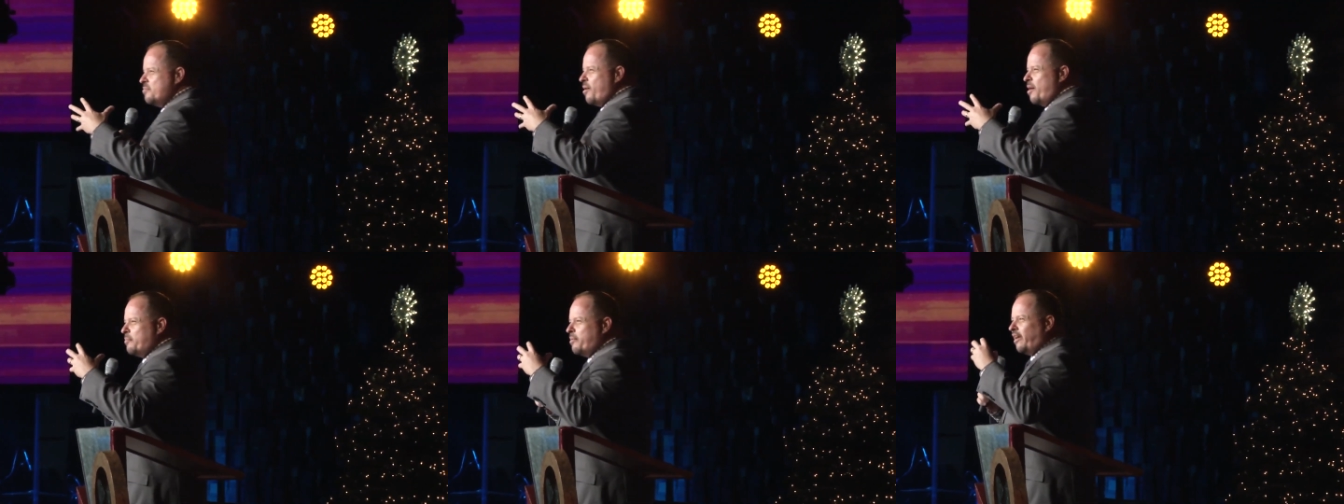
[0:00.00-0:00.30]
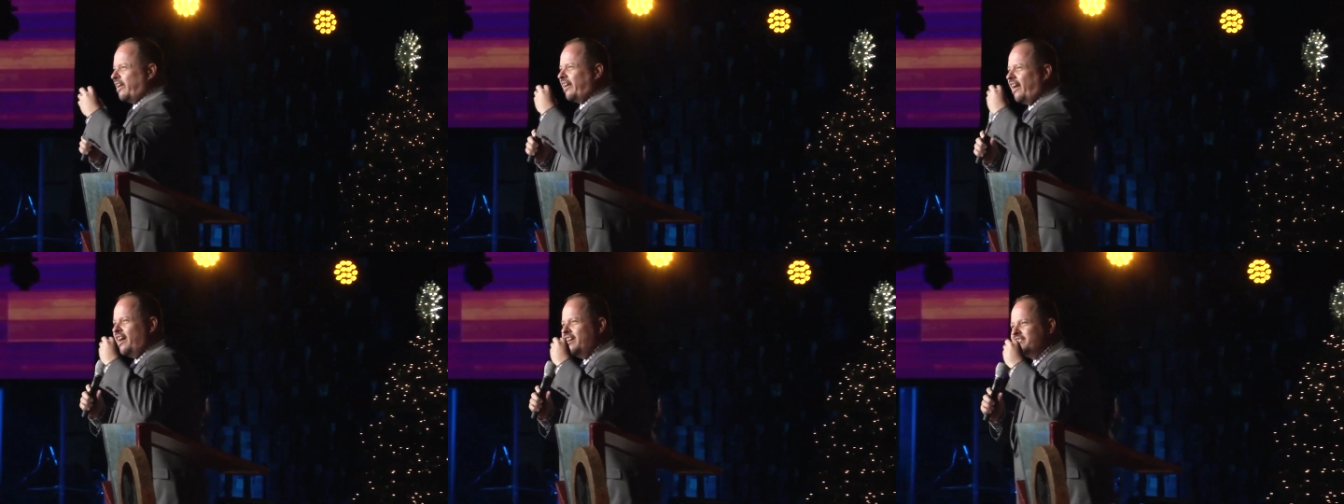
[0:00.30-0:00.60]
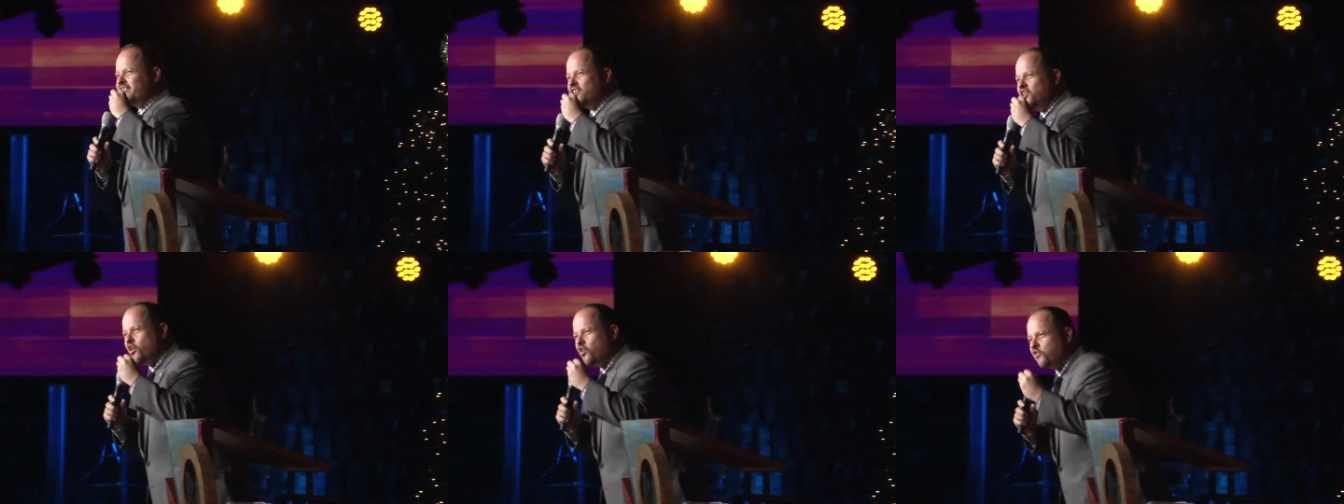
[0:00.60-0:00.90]
But
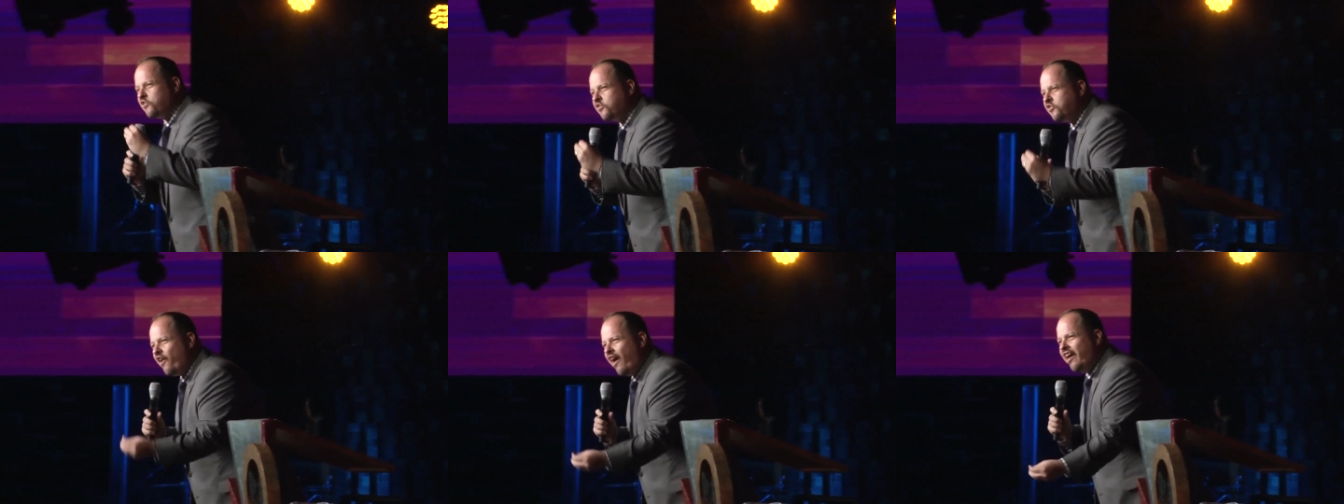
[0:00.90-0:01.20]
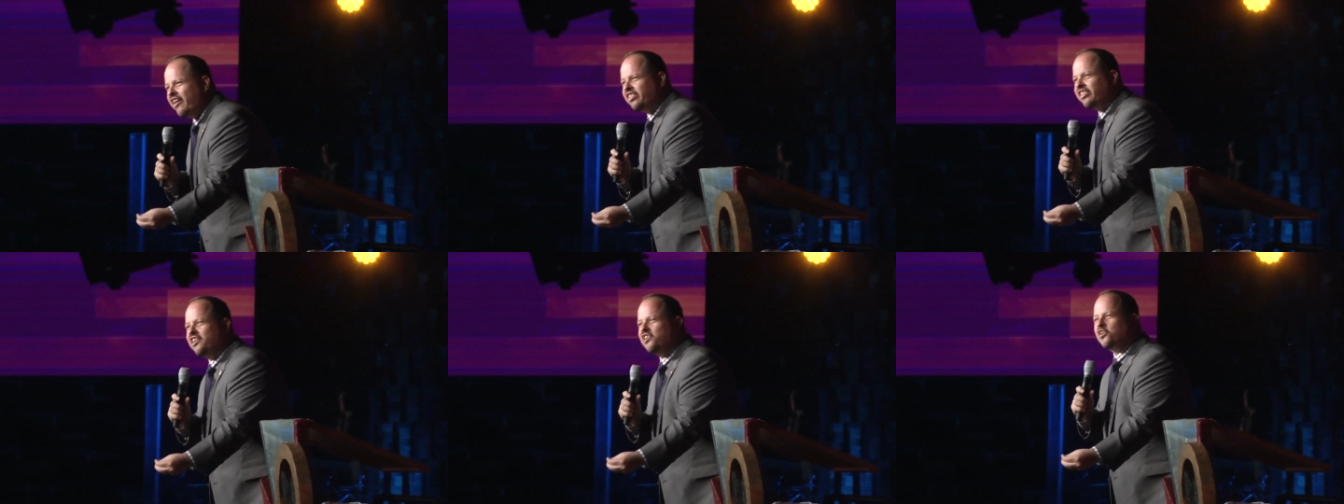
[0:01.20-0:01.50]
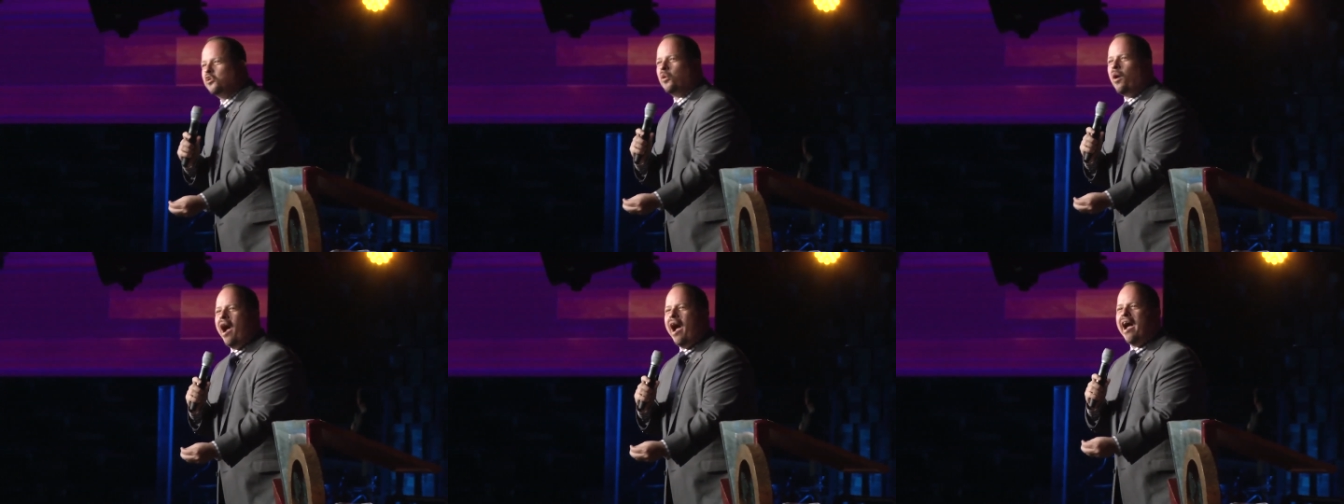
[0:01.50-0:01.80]
because of your faith
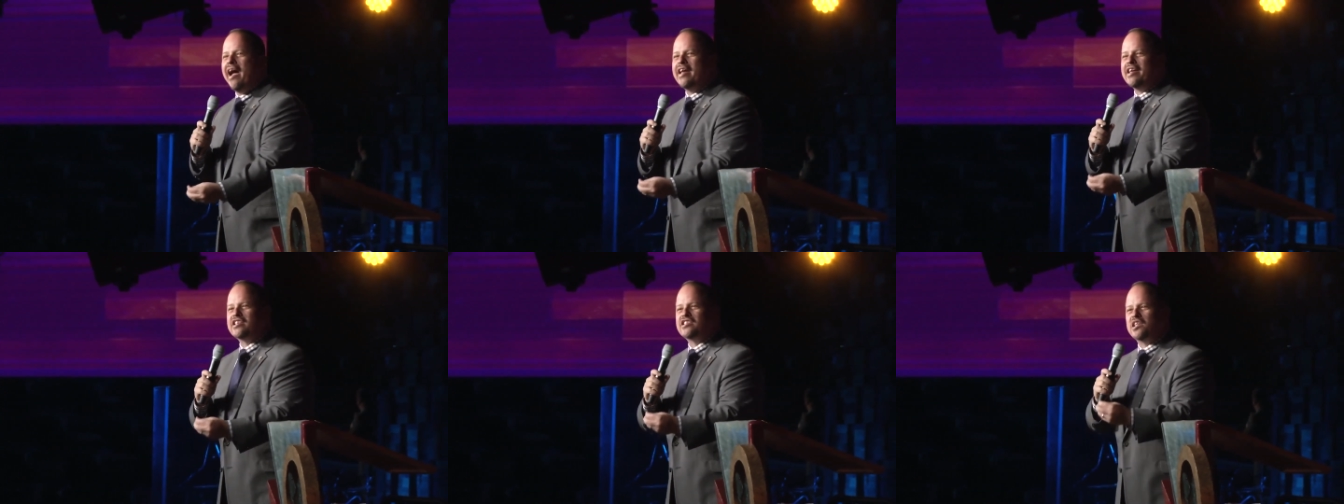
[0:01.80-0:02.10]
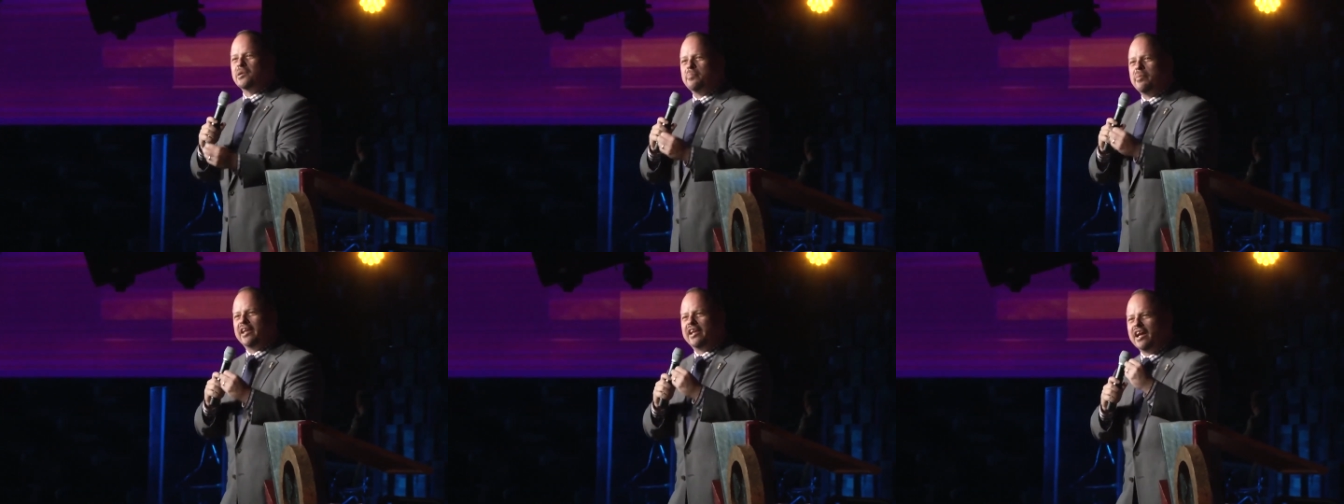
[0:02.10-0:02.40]
in Christ and